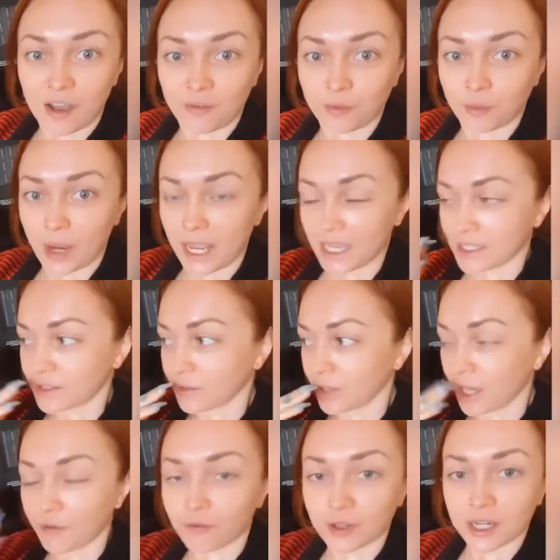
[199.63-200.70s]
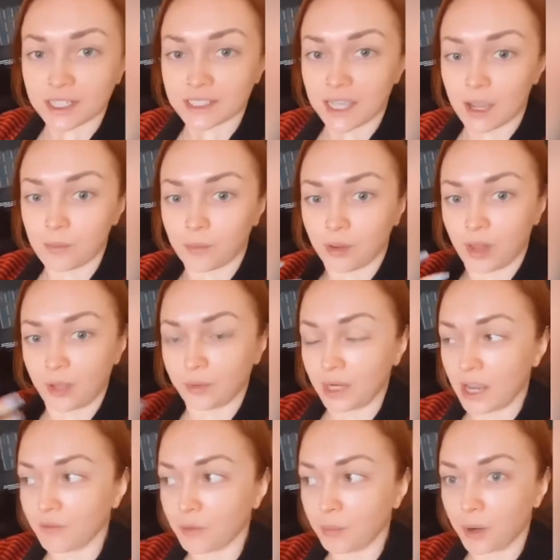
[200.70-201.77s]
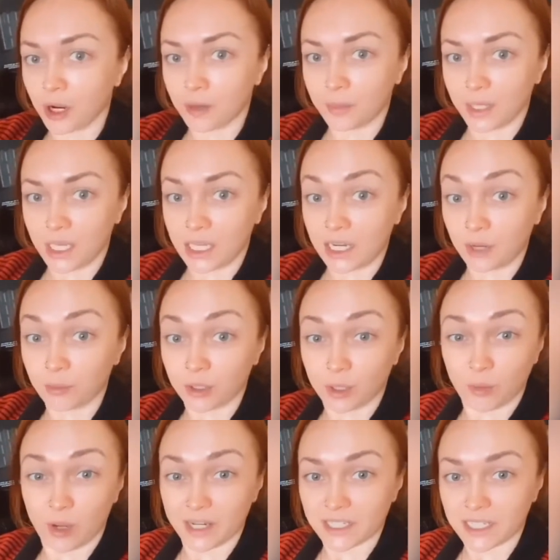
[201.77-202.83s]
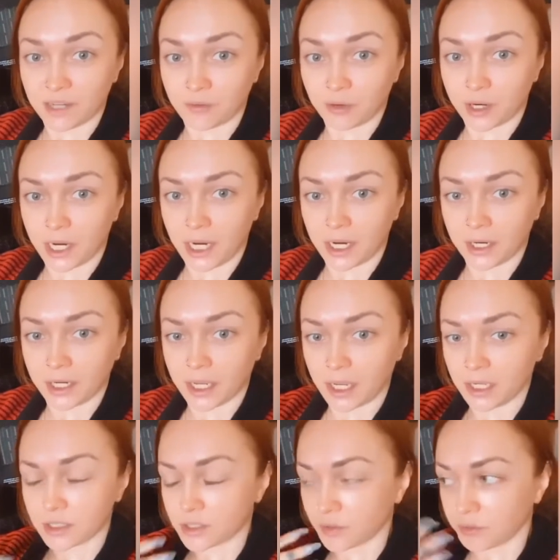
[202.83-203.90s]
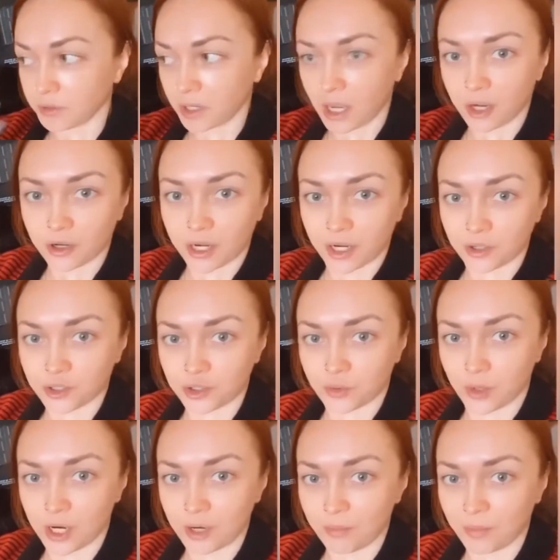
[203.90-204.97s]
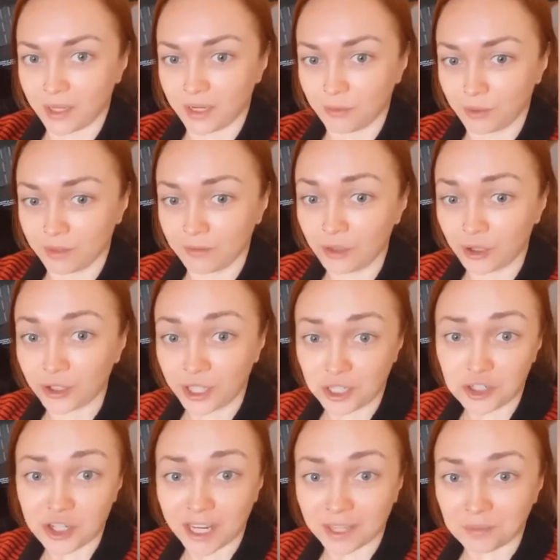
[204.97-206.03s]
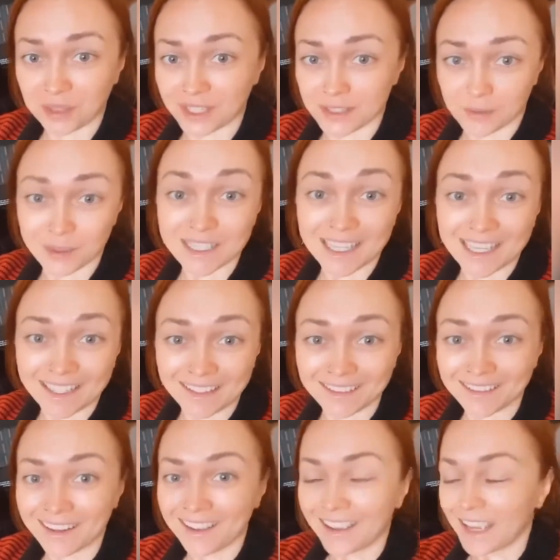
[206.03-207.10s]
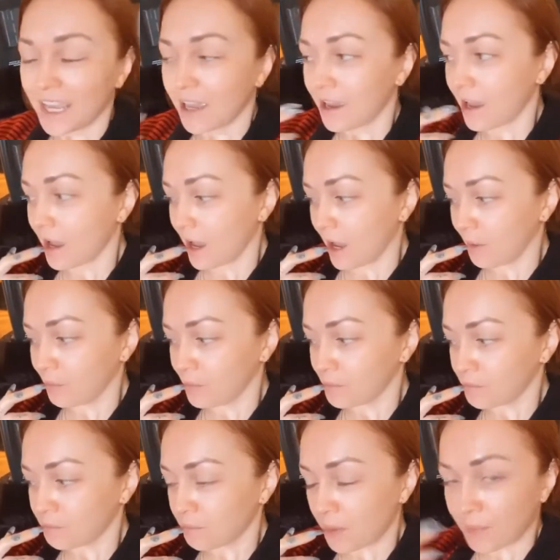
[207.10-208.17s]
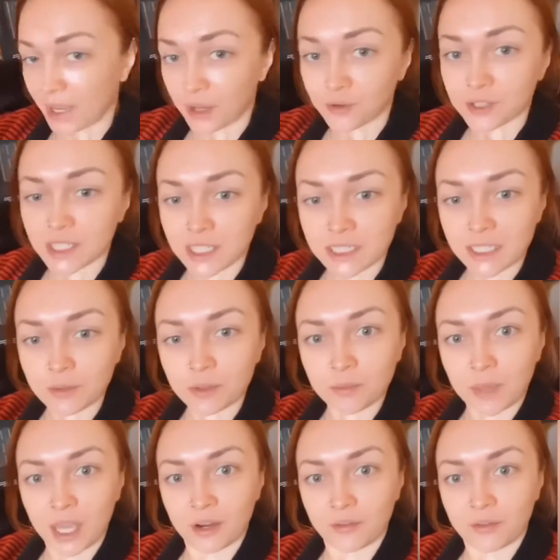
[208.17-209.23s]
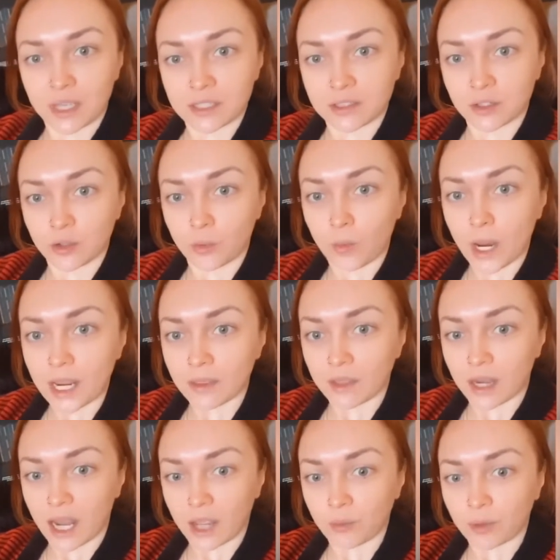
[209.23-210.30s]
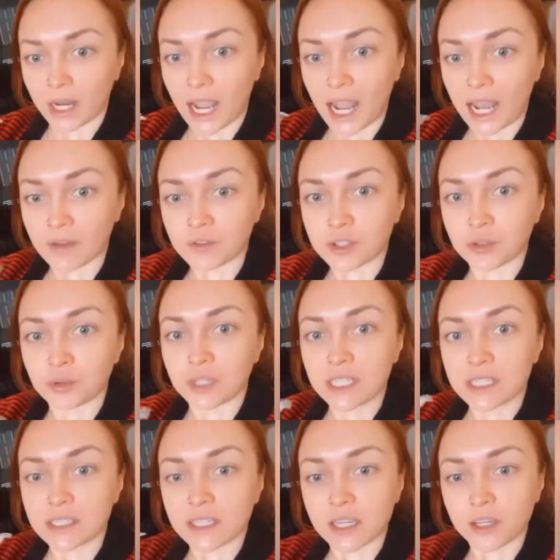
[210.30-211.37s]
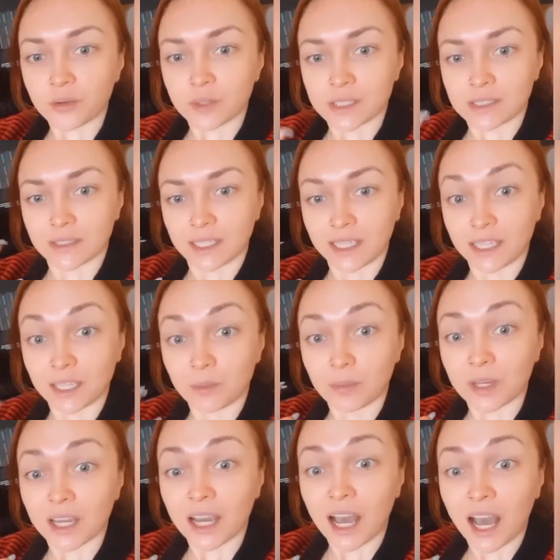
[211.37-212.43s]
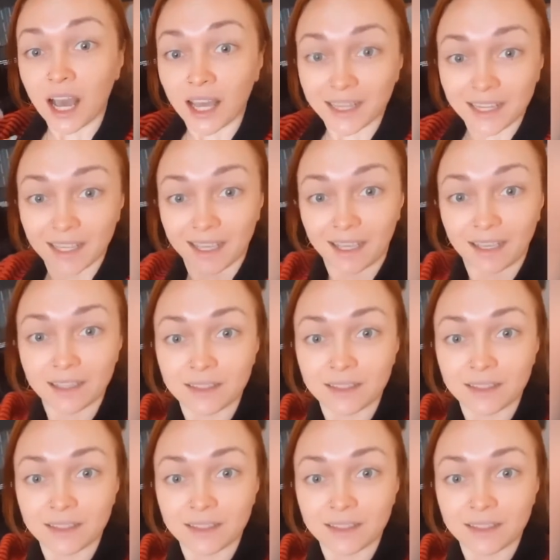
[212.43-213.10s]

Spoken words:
right? So like, for example, I would have a Barbie and I really wanted to give her a haircut. So I would cut her hair short, but it would look like shit because it was a kid. But my OCD would manifest in a way that I would have to continuously keep cutting it